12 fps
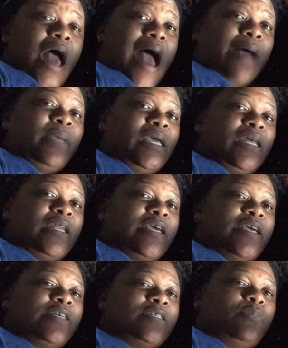I mean, it
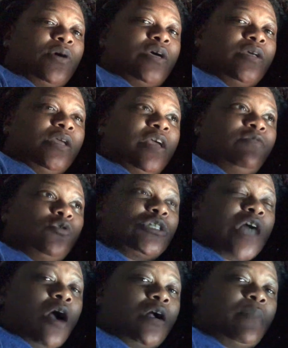is, but if but you if
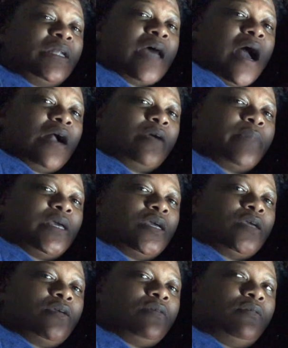talk of
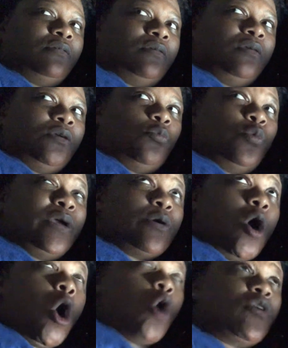monogamy, we
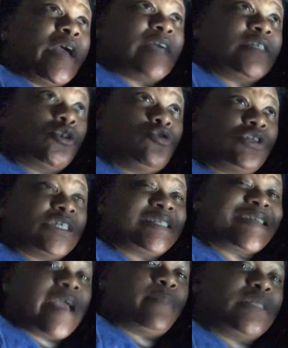oh, okay. So you just
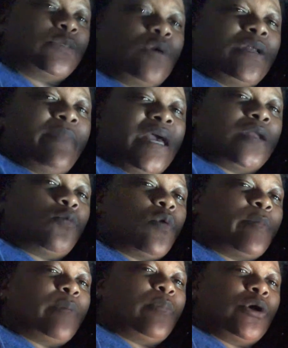saying between a man and
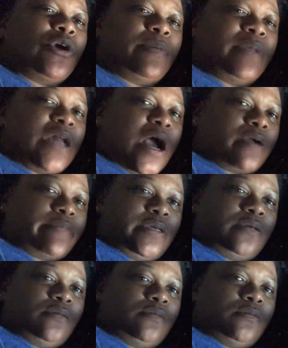woman, period,
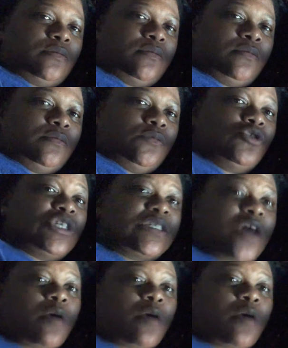monogamy. You just yes.